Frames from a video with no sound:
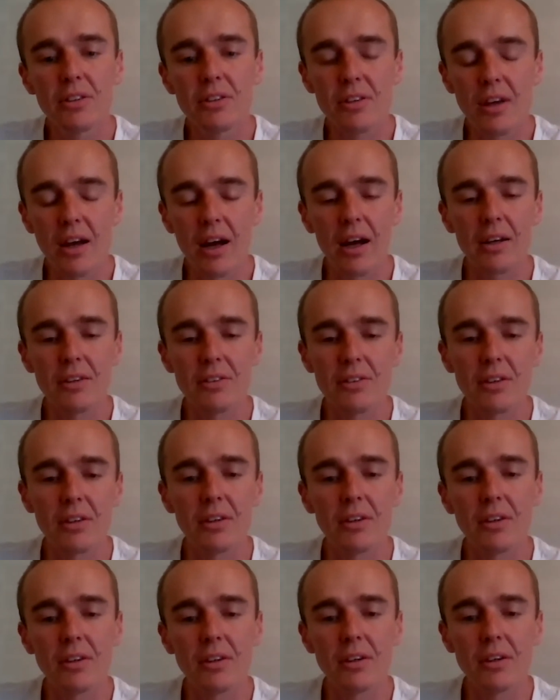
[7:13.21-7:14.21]
task
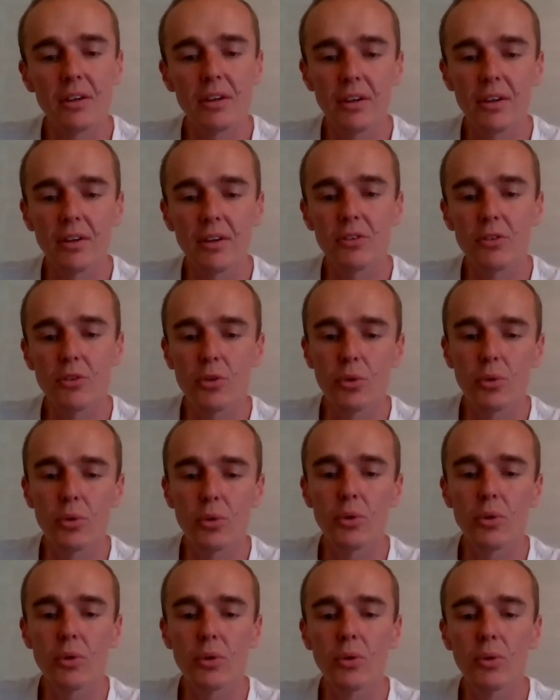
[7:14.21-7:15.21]

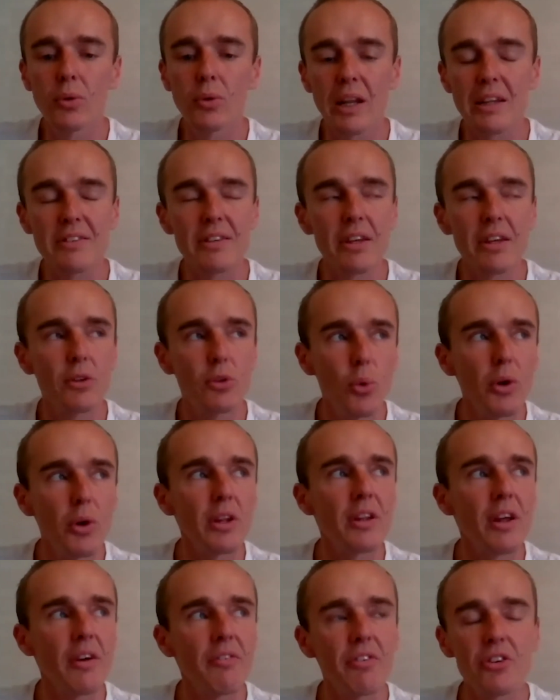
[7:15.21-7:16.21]
to, let's say, do
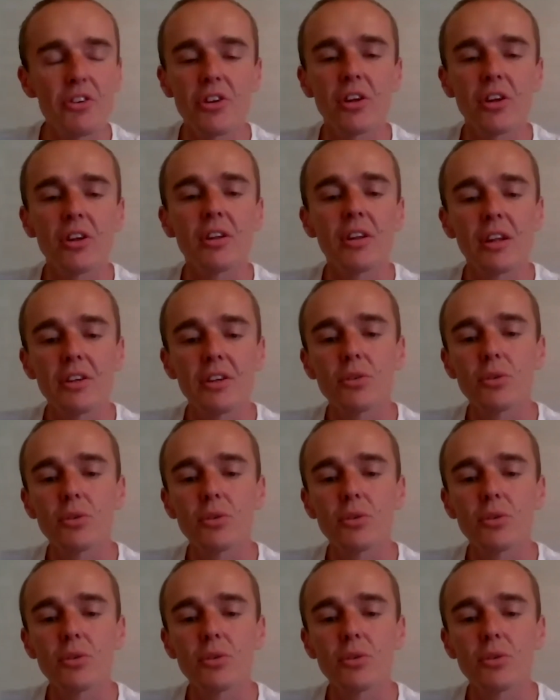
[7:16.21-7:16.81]
it efficiently.